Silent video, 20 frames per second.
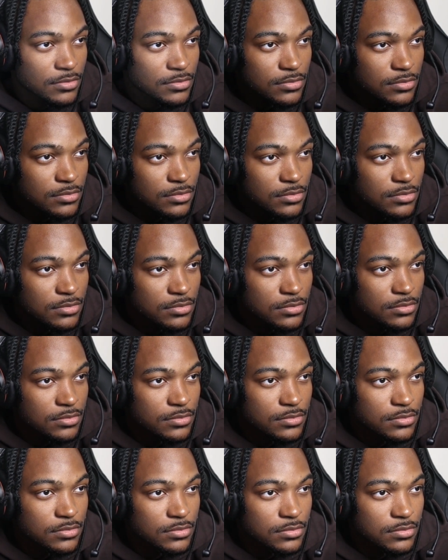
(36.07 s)

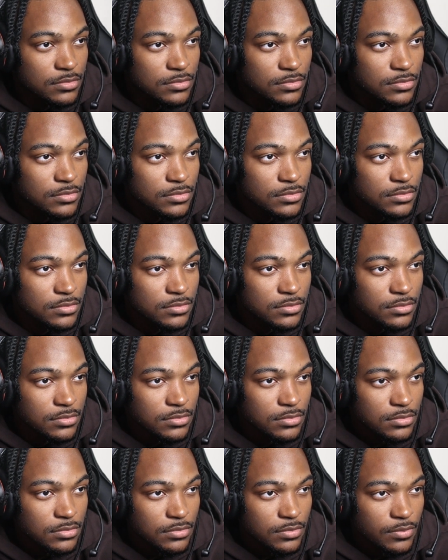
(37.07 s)

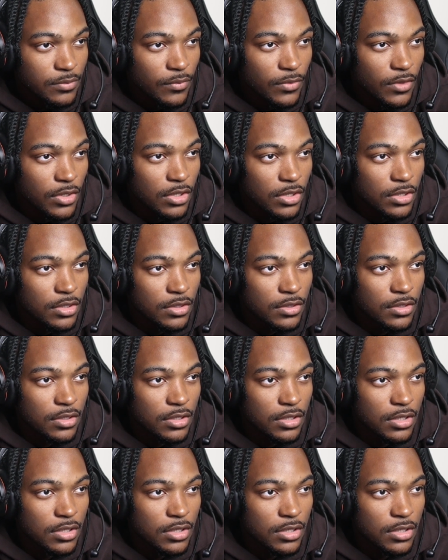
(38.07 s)
(silence)